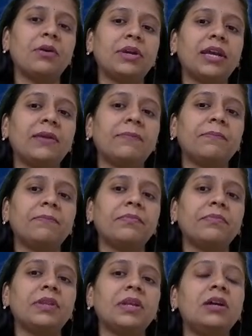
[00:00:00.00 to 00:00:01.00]
Okay.
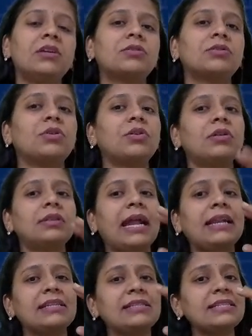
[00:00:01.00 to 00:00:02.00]
So
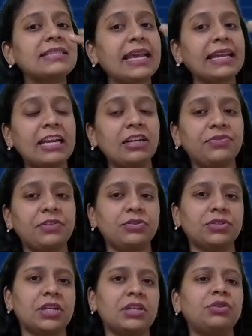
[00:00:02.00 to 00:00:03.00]
that is the second
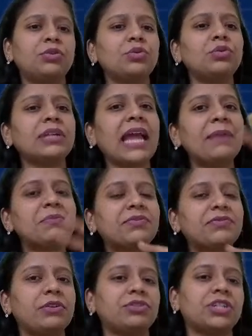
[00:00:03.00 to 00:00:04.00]
fusion. Two times
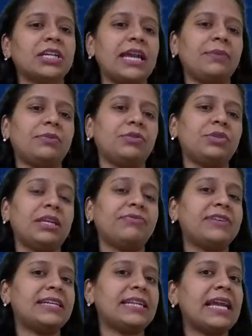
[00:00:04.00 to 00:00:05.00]
fusion aitundi,
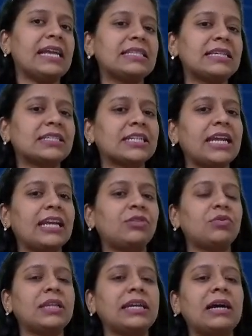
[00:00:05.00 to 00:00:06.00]
fertilization
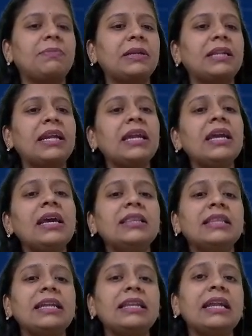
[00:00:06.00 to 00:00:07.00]
aitundi kapatti,
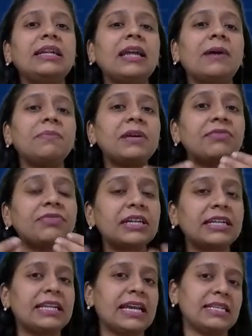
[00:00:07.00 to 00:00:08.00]
dinni double
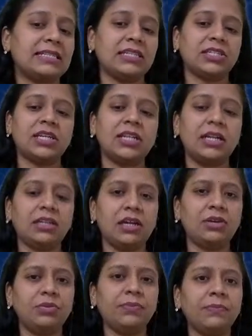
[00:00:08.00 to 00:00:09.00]
fertilization
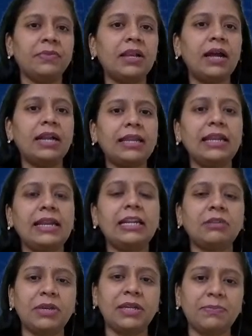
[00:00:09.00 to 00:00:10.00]
antaru. Ante
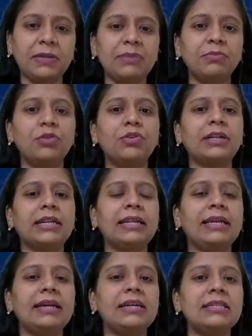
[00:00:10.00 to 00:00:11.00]
let me be more
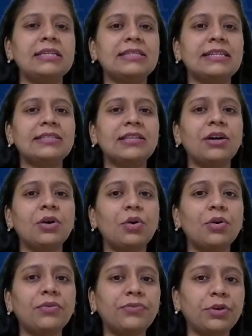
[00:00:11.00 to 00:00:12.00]
clear, this is the
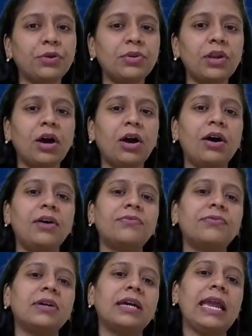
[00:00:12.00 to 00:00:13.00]
ovule of
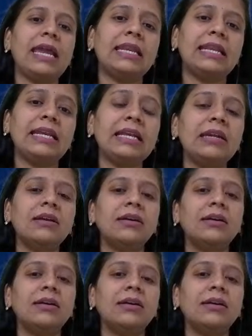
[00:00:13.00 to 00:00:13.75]
any